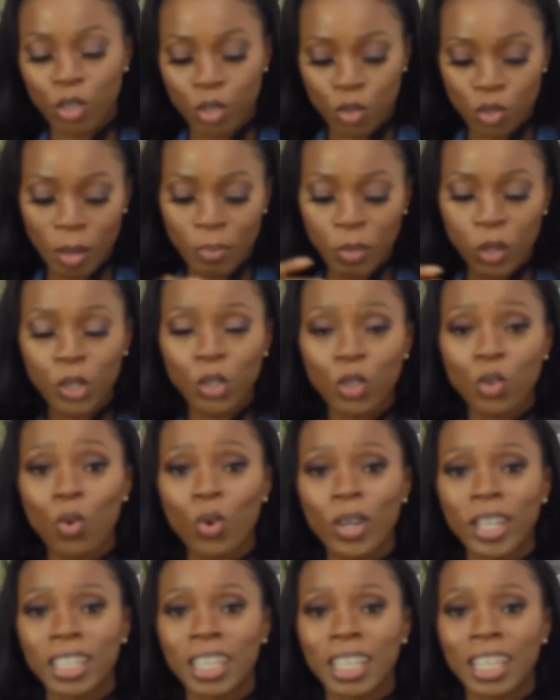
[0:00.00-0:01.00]
So I'm going to go
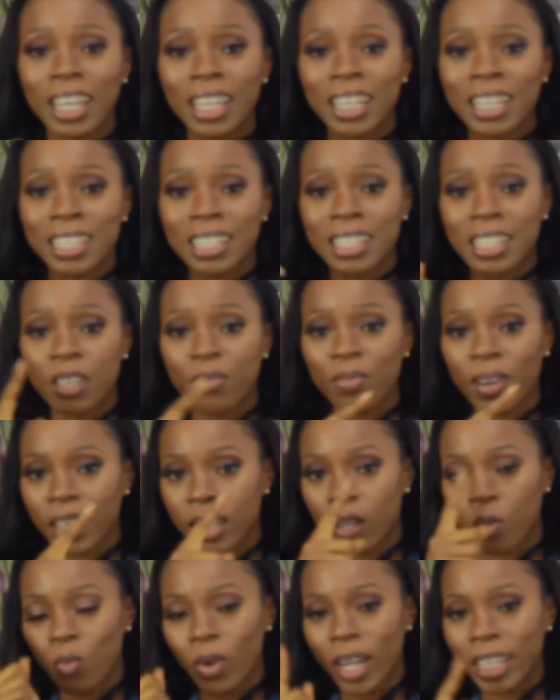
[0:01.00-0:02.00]
in again and see if I
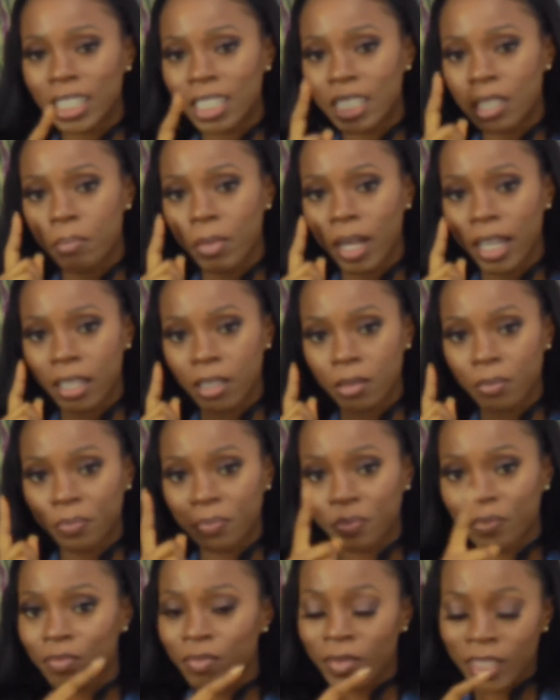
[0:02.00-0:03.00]
can whiten my
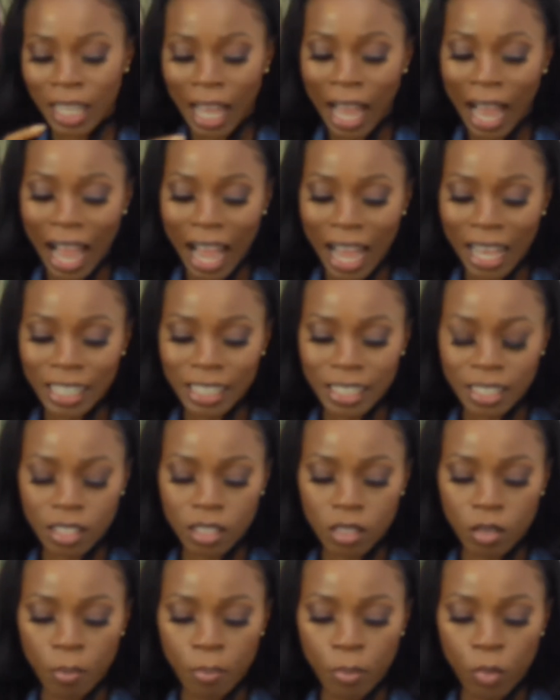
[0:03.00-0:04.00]
eyes
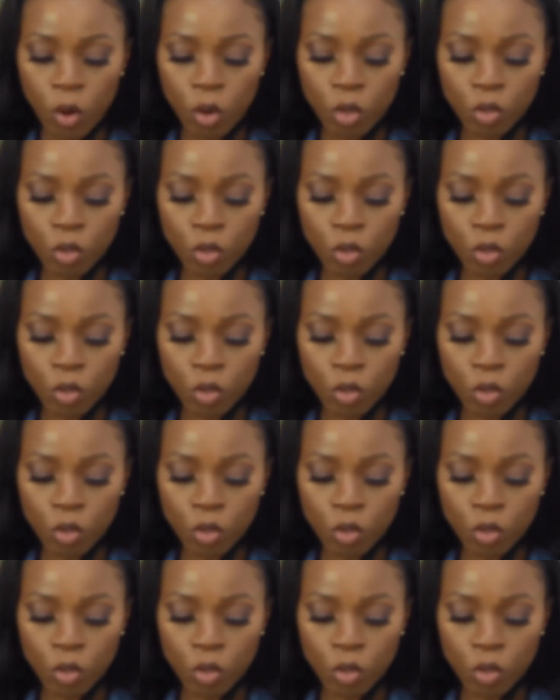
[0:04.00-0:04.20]
some more.